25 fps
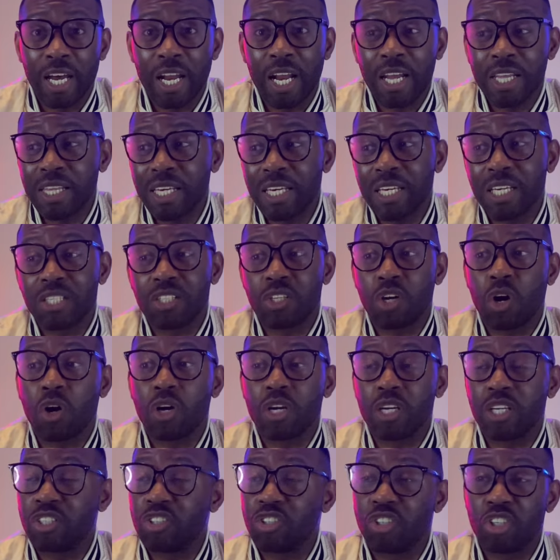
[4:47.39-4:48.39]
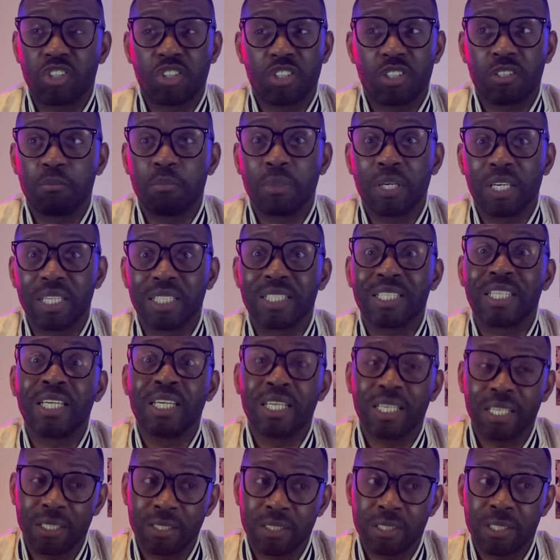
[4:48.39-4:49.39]
And I think his heart is just as big as he
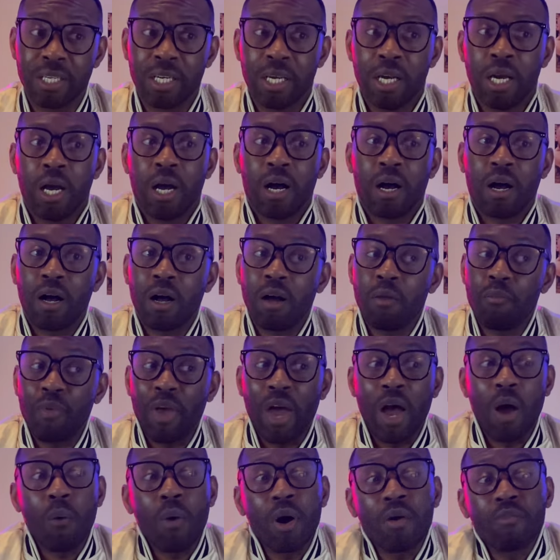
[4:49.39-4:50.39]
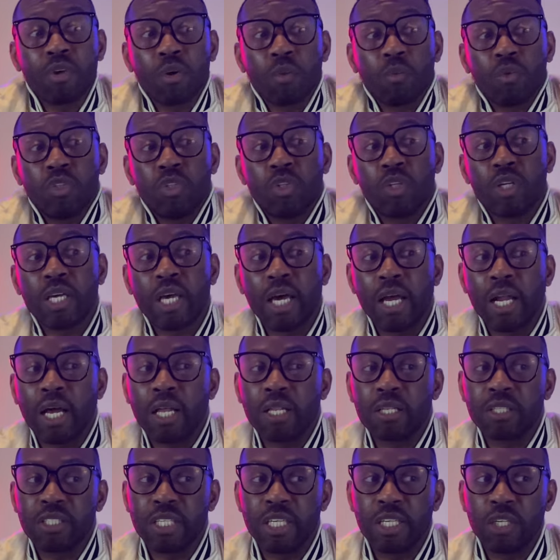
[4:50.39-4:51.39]
is. However, when you look at
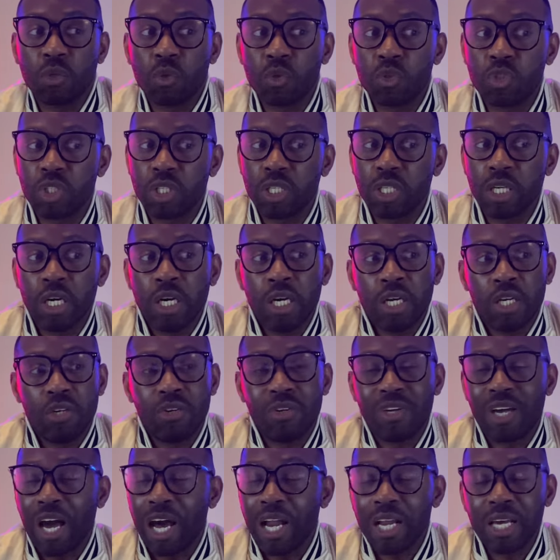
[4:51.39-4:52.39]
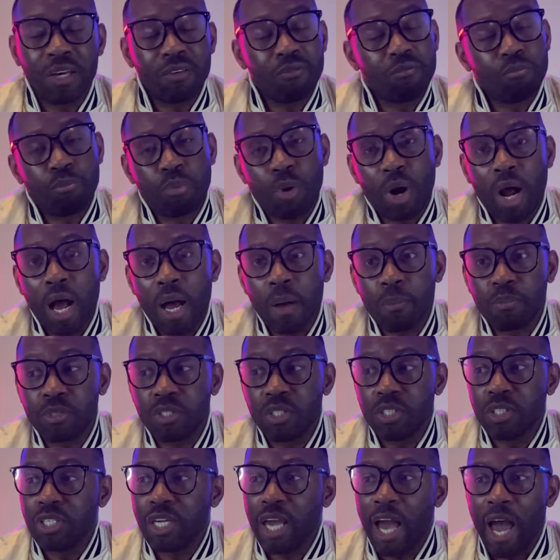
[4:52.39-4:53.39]
Oleksandr Usyk, you got to give him props.
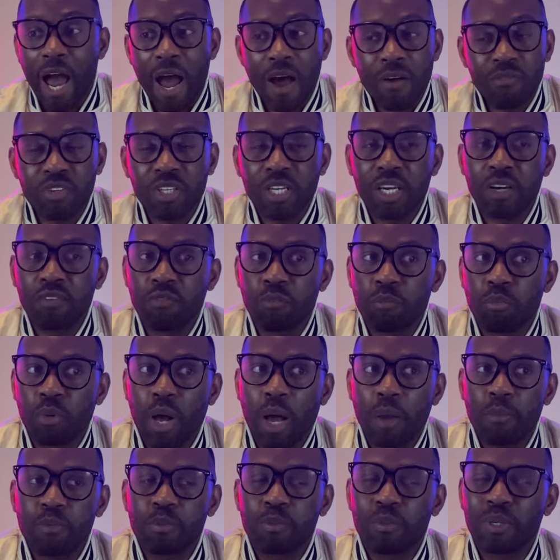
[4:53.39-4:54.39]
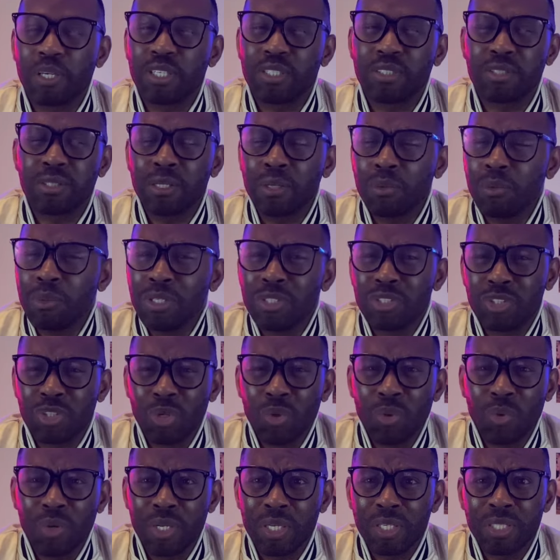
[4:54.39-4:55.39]
You have to give him props, because look what he's
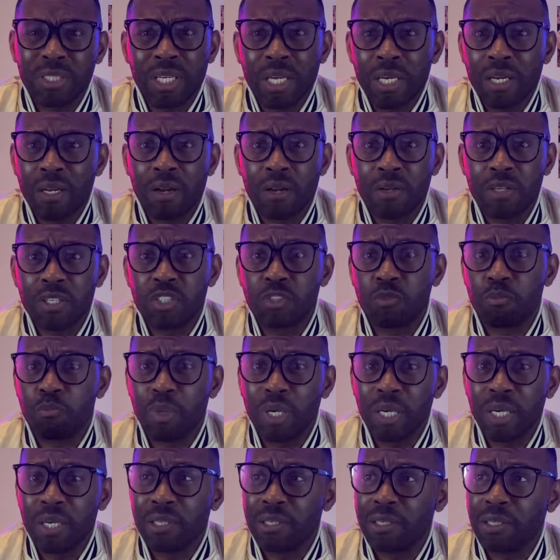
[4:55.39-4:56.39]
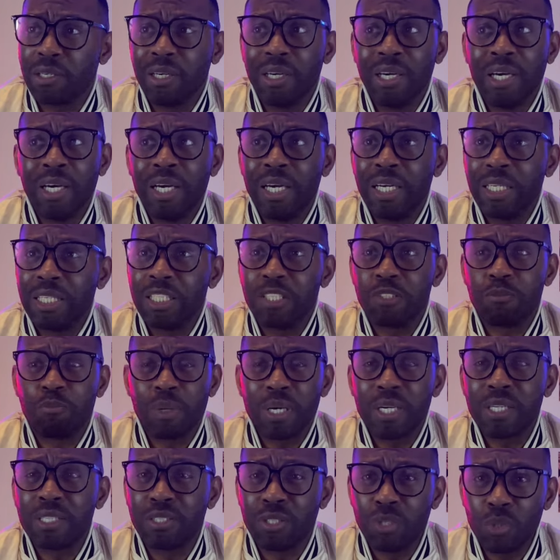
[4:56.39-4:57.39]
doing. He's taking on these
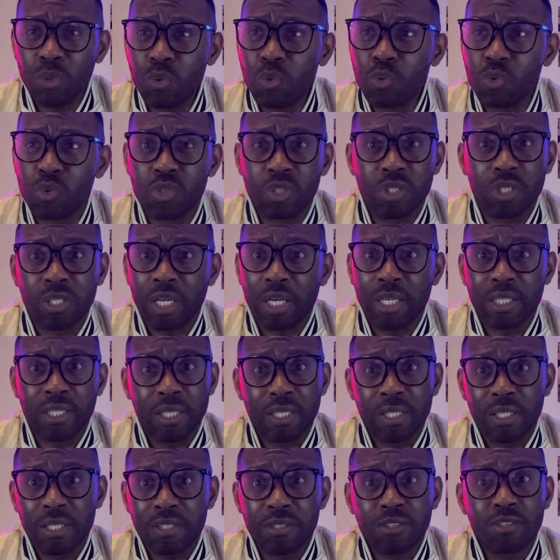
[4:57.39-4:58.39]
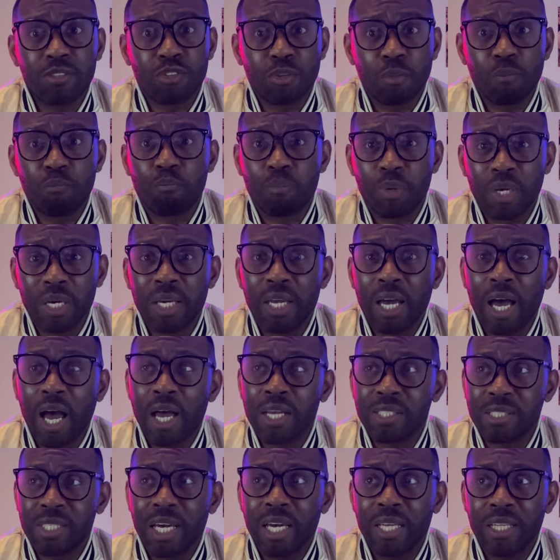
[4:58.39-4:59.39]
big dudes. Like, these are some big
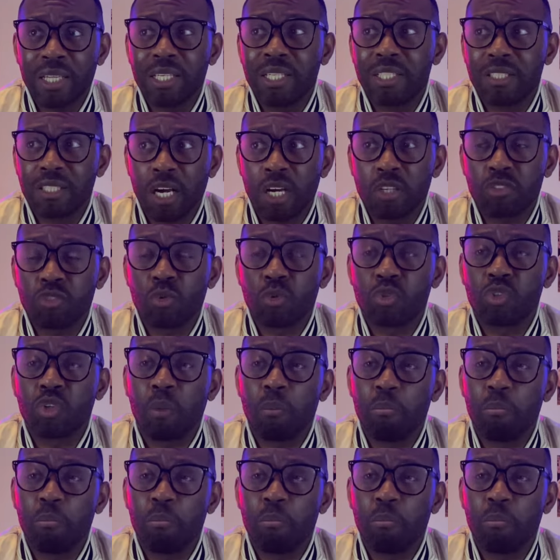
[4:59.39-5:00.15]
guys. Anthony Joshua is a